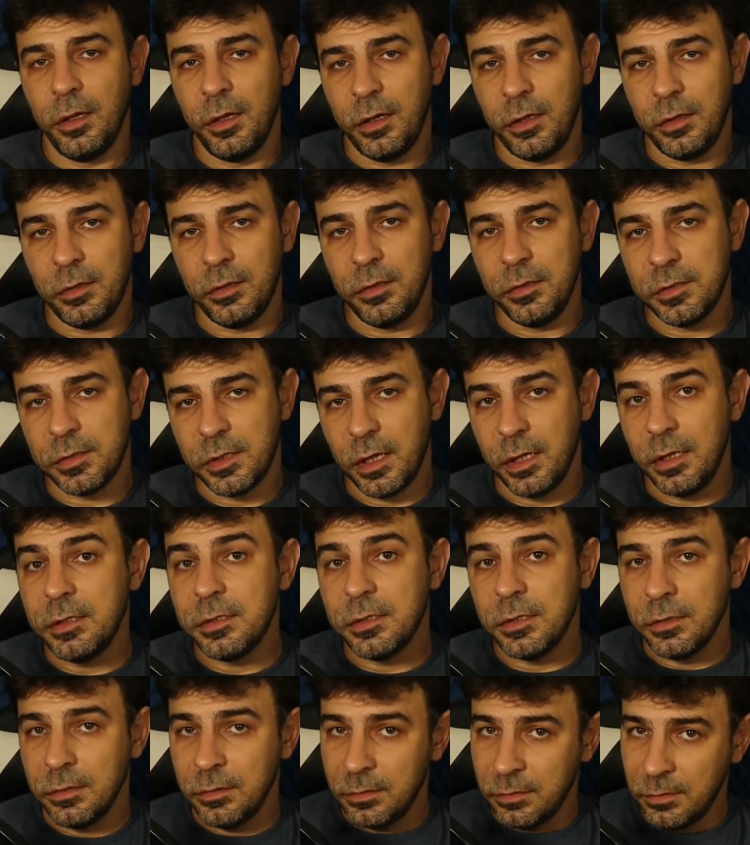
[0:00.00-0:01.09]
in this
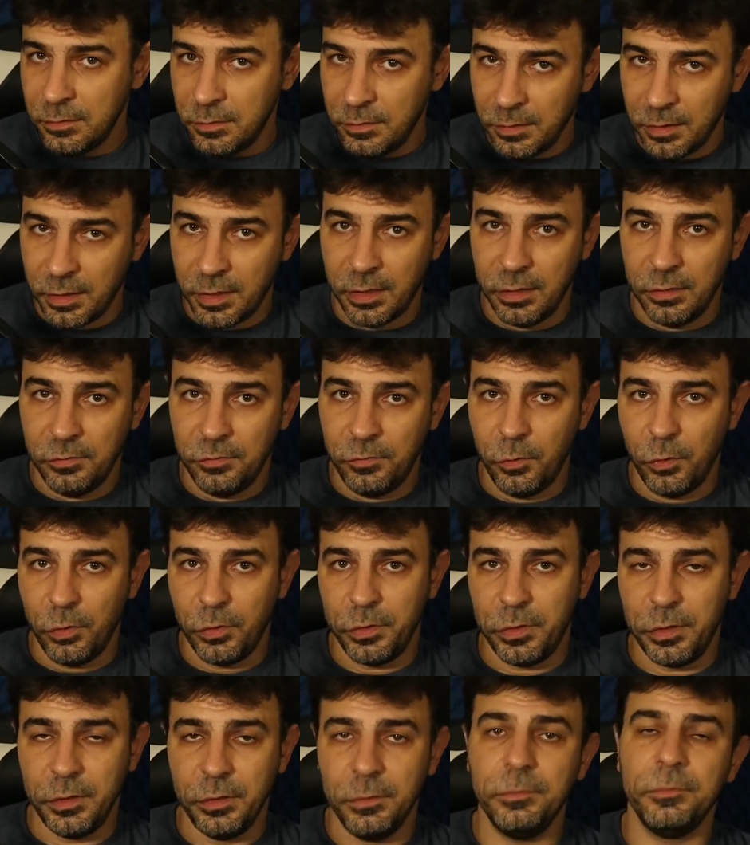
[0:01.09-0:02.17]
case,
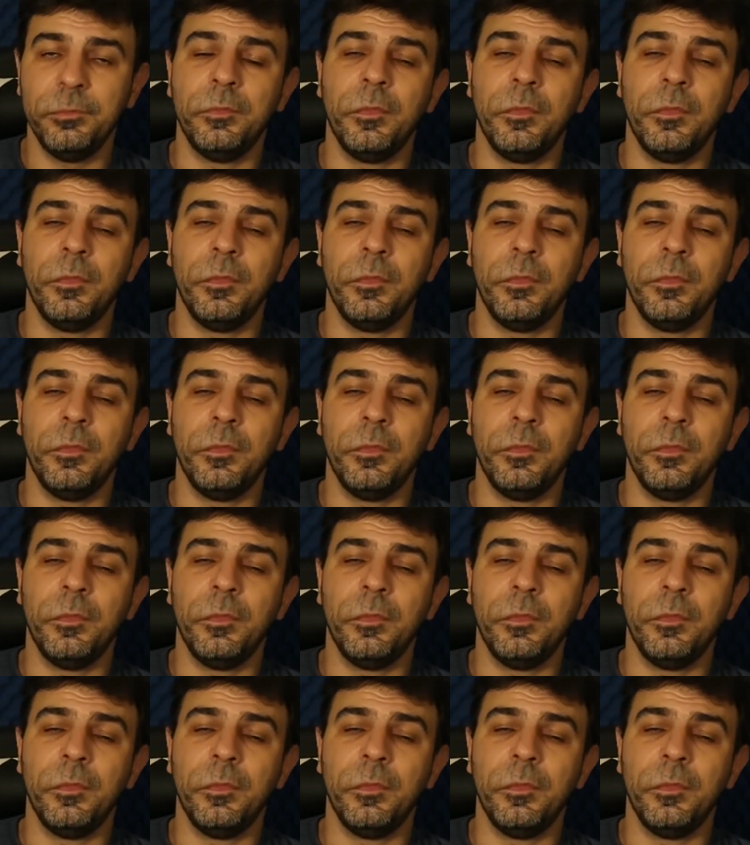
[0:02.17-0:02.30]
California.